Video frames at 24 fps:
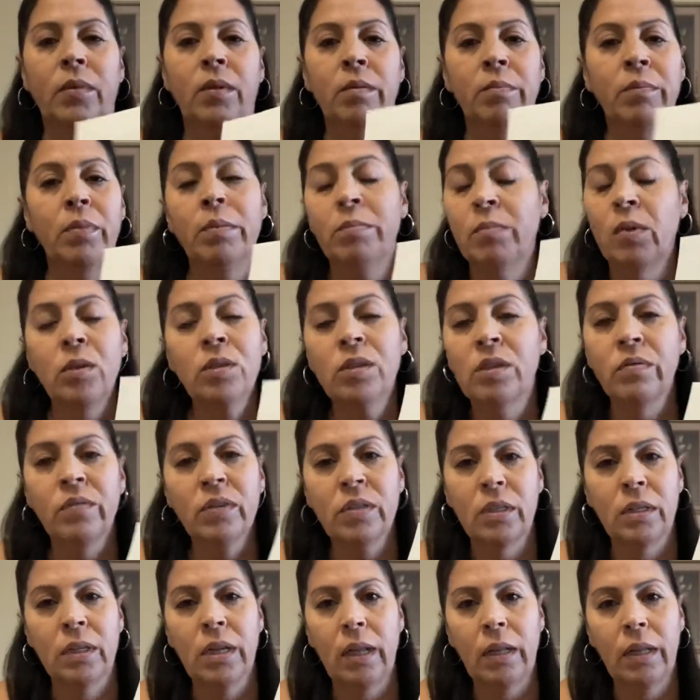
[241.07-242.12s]
But most of
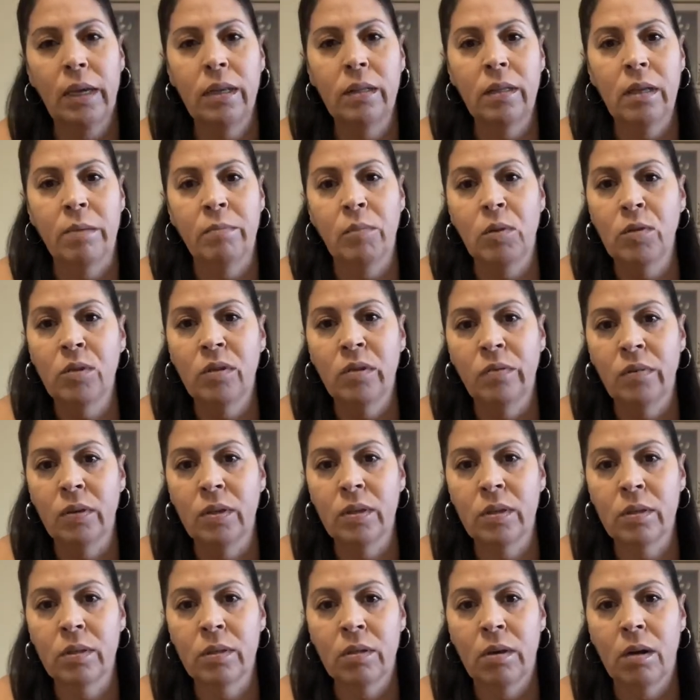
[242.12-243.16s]
us are not like that. Most of
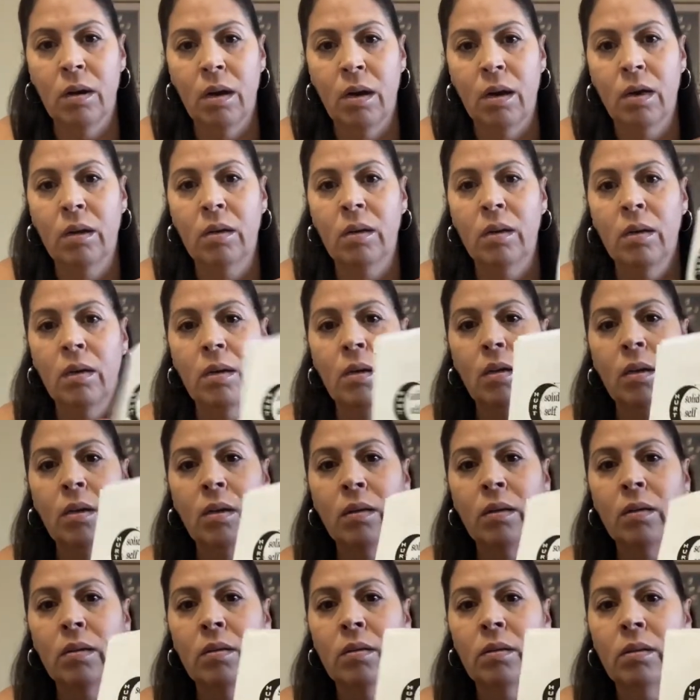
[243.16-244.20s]
us are
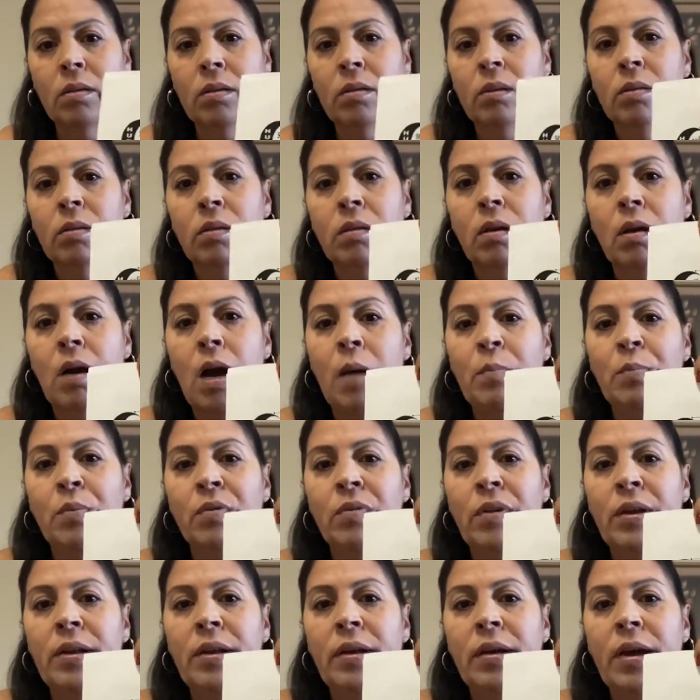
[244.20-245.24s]

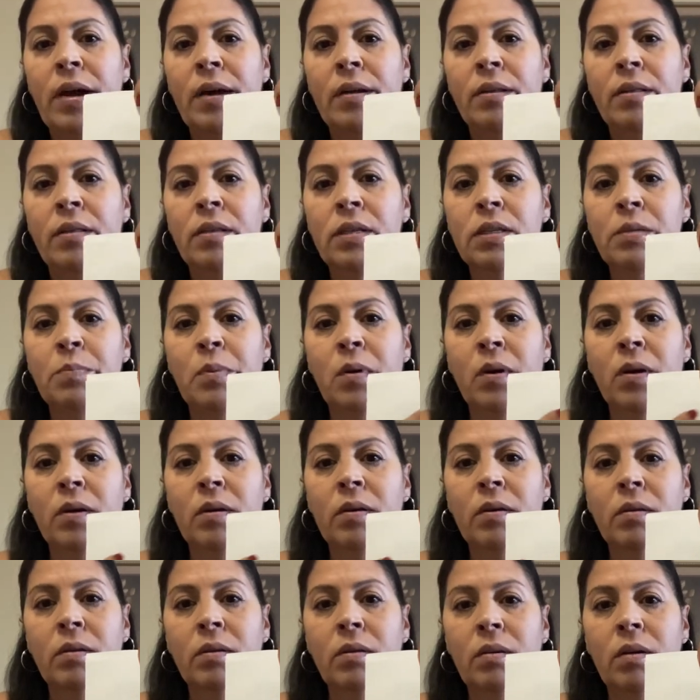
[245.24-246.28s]
operating out of this
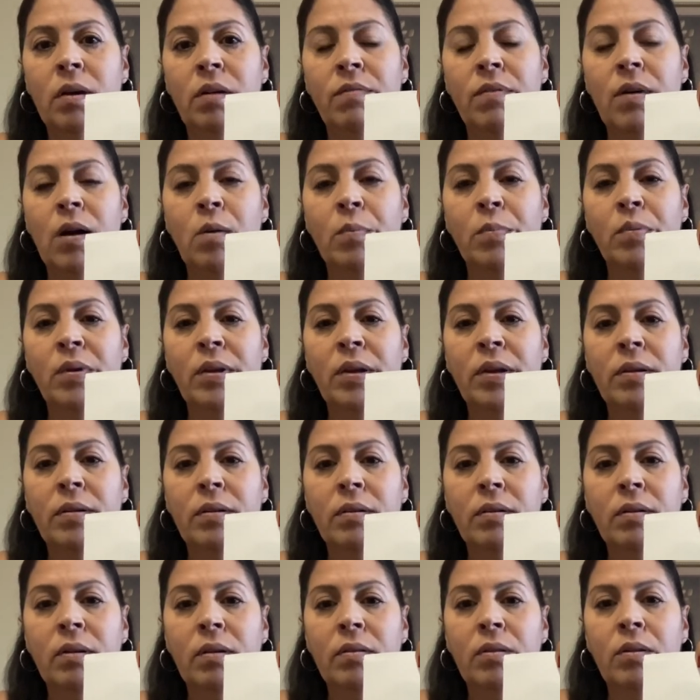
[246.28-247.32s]
part of our brain,
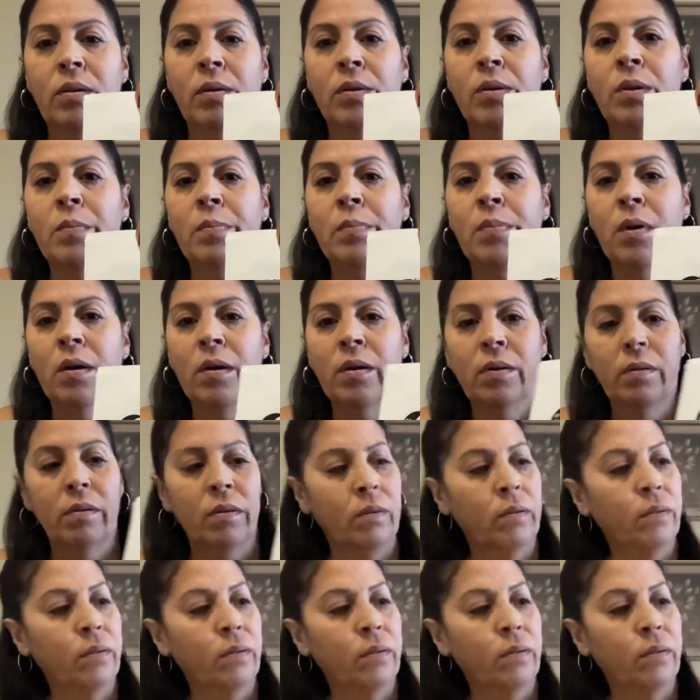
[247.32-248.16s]
the hurt part.